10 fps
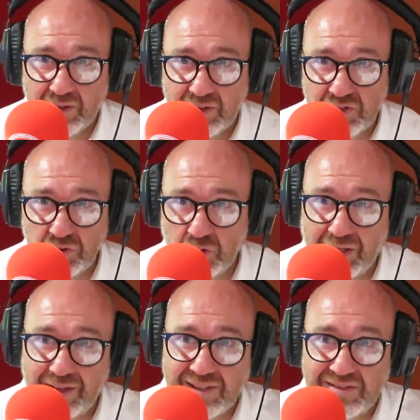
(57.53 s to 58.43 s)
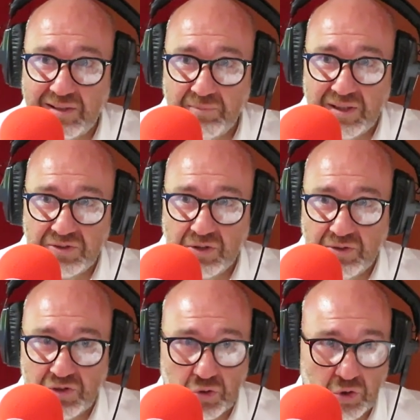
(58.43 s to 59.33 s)
He's not going to let his teammates down.
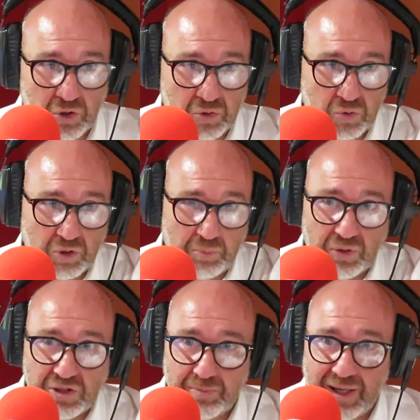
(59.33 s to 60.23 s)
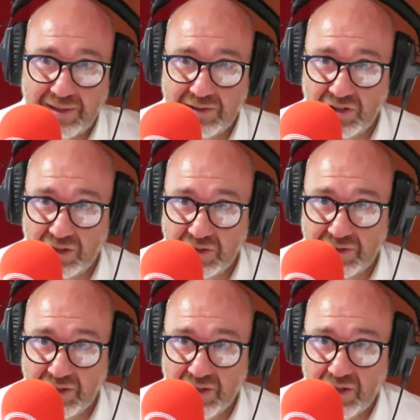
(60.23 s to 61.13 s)
He's not going to put his manager under